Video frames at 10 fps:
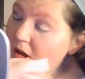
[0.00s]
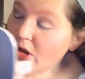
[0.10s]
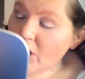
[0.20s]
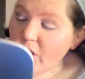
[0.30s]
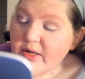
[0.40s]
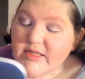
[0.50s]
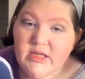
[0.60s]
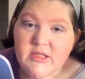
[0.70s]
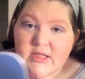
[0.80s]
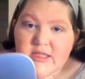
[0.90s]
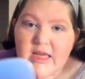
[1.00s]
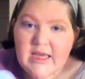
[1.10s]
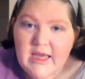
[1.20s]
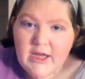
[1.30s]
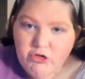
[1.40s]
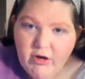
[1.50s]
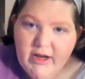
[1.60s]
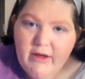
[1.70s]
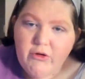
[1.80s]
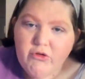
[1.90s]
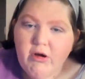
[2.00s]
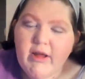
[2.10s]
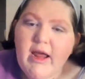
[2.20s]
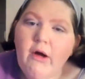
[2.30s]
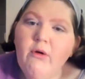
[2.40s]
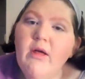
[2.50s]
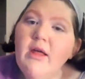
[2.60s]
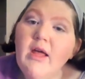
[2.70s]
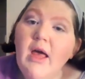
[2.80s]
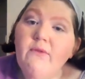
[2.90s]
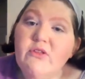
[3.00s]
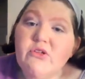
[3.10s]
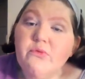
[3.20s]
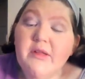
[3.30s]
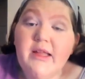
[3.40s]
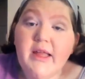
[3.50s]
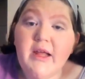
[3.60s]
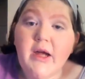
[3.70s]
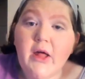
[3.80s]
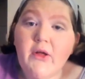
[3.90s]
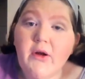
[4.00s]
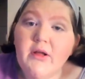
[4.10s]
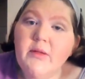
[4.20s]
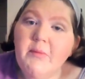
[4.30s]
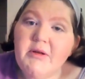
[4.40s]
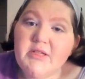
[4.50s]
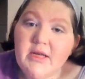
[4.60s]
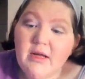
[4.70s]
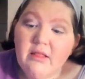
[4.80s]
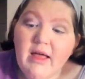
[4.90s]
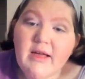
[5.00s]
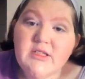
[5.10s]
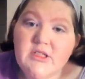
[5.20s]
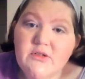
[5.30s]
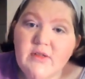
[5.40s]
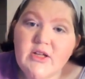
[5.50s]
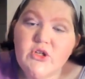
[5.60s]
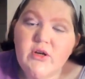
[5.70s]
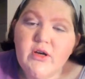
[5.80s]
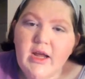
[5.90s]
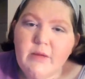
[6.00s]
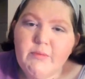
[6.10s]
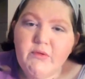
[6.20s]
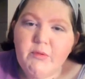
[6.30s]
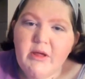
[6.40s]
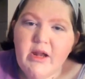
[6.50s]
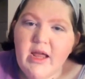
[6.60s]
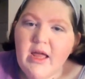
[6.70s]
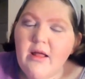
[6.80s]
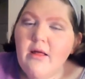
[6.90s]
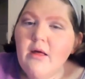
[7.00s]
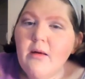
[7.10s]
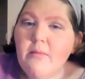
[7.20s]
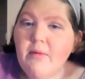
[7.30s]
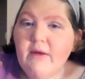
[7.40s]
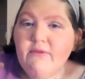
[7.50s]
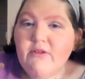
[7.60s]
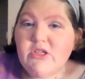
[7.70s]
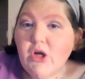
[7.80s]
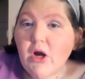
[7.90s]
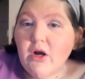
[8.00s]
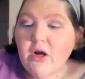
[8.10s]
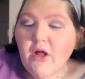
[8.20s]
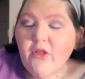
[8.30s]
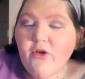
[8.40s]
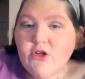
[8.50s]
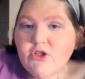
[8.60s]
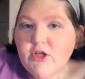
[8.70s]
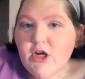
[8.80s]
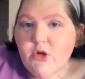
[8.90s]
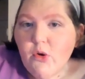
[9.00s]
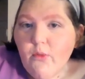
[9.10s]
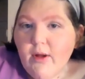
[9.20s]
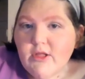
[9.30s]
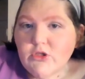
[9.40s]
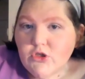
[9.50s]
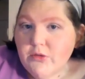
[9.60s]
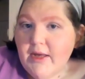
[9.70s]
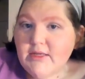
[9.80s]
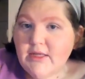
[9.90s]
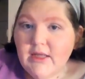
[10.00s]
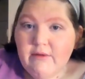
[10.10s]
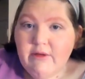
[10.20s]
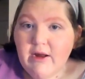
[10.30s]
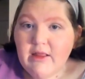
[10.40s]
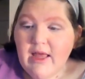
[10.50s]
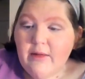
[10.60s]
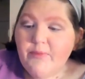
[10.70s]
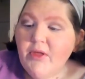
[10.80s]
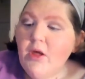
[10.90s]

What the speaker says: You know, I said to take it and draw it out and draw it out. If it's a really light color, it might take a lot to do that, so you're going to keep on repeating it. But if it's a darker color, you're just going to do it once or twice and leave it at that.